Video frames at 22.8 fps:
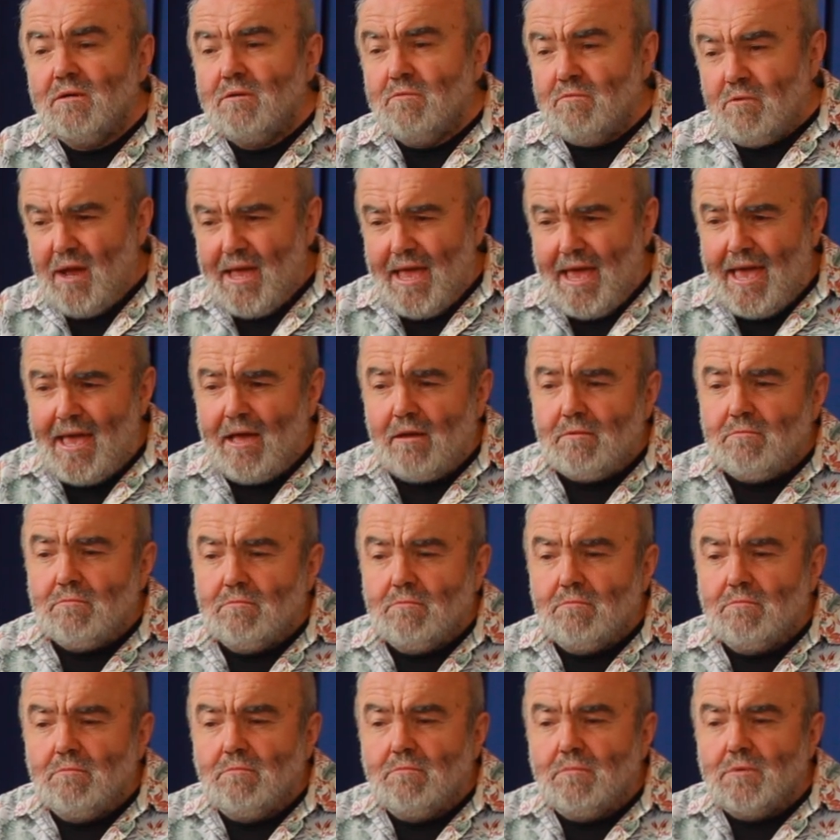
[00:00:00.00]
write out
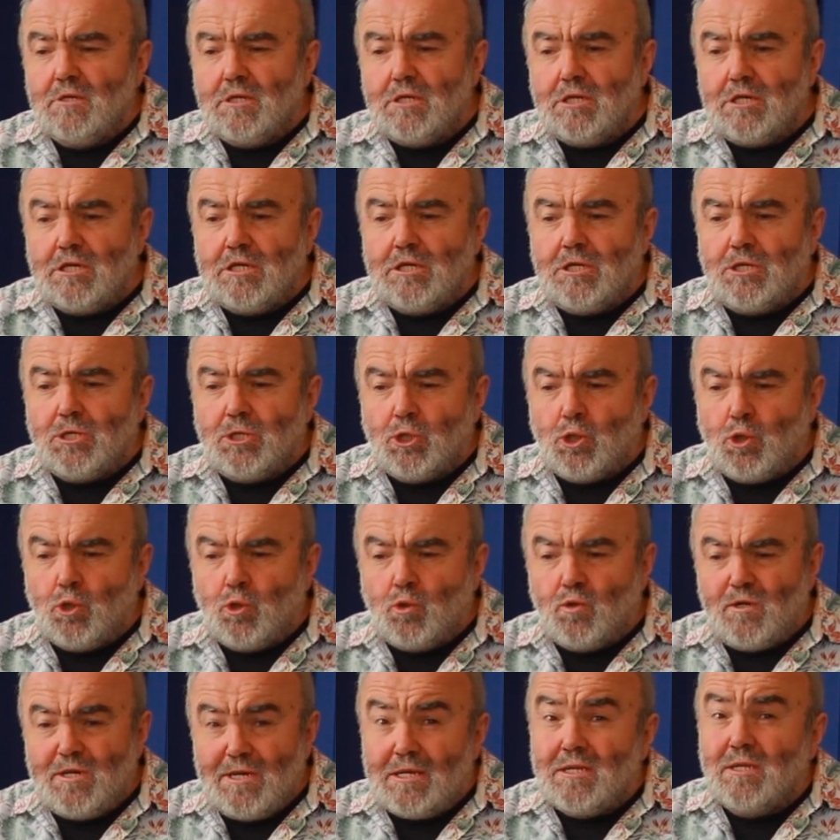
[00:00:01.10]
his story.